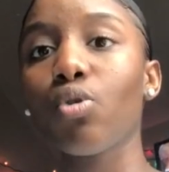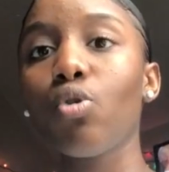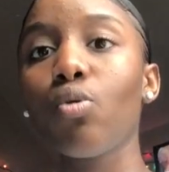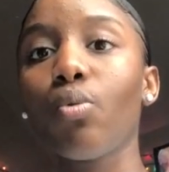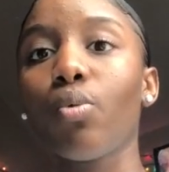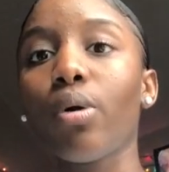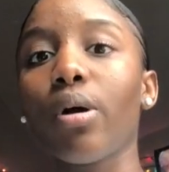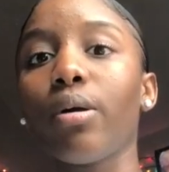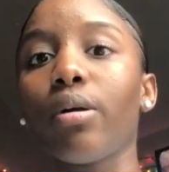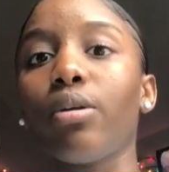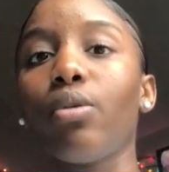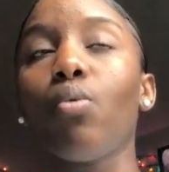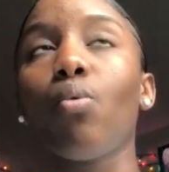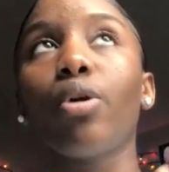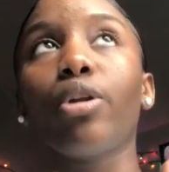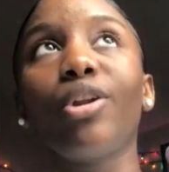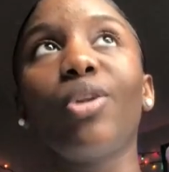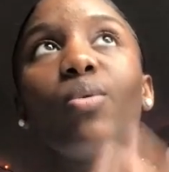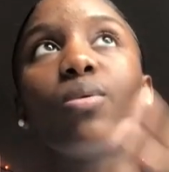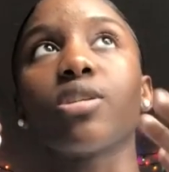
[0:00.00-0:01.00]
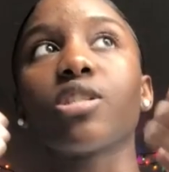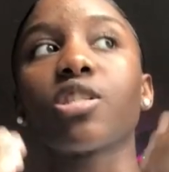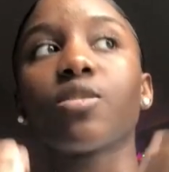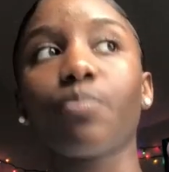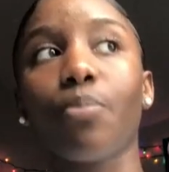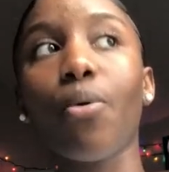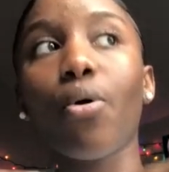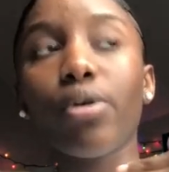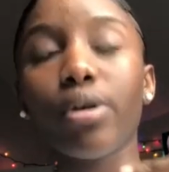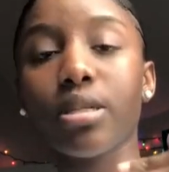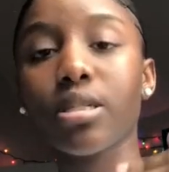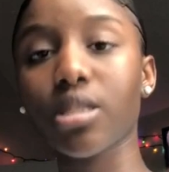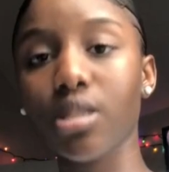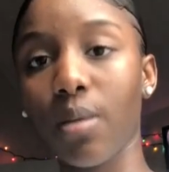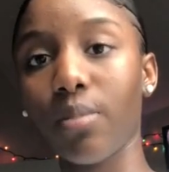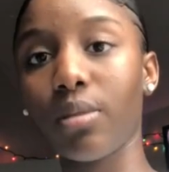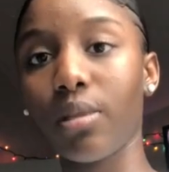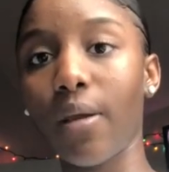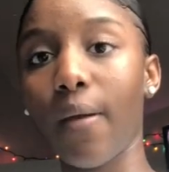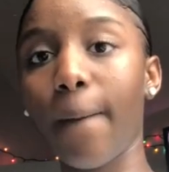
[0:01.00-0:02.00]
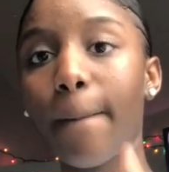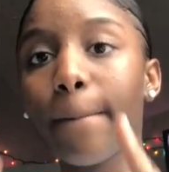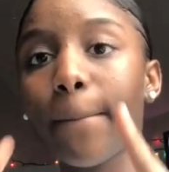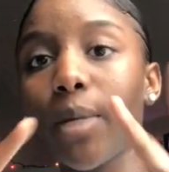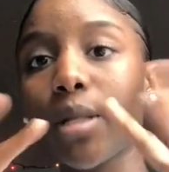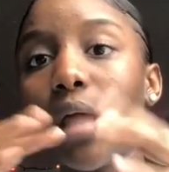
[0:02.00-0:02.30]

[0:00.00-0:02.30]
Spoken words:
you want to do a sport or something,